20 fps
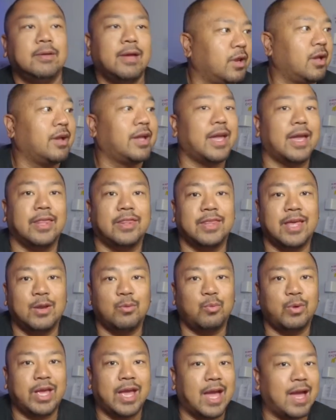Okay,
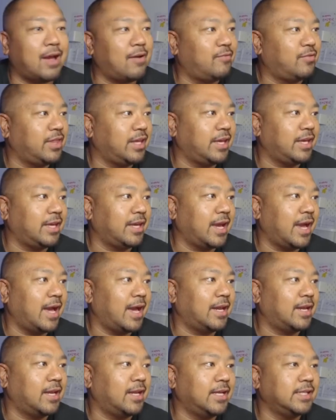then we have the
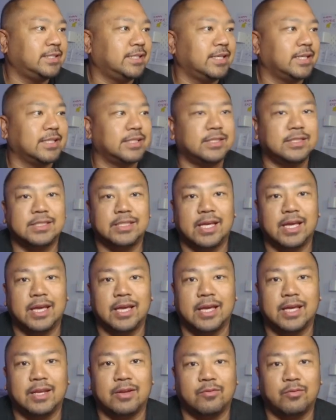analytics.
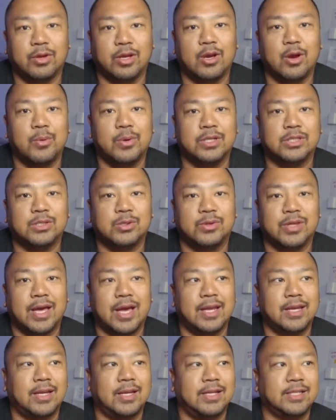And if we go into the
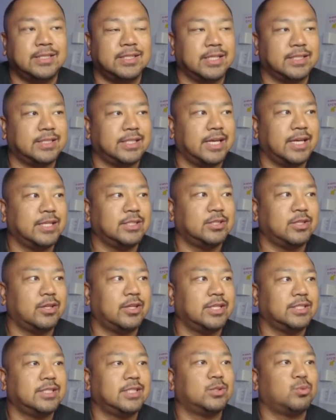analytics here, so
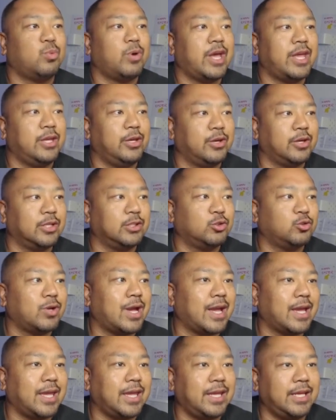this is where you can
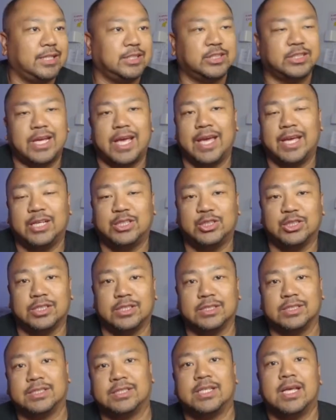track each
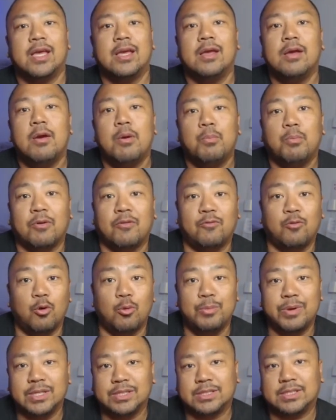agent's
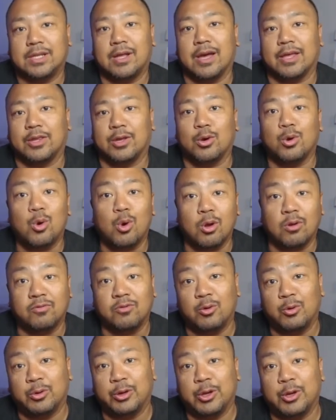performance, like the call
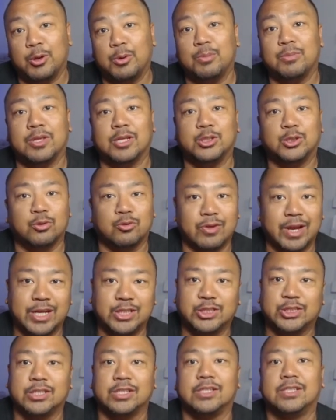volume, the
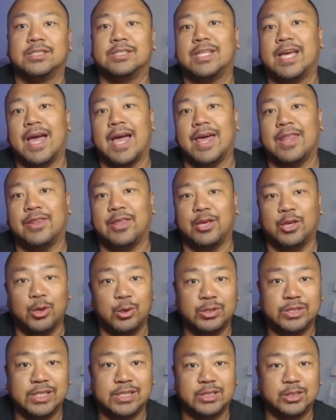duration, and the
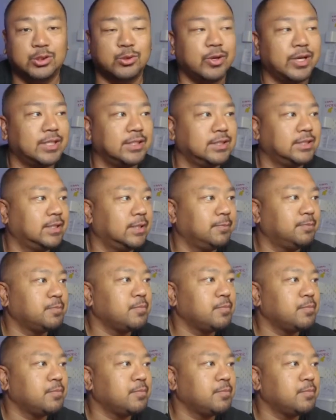usage trends.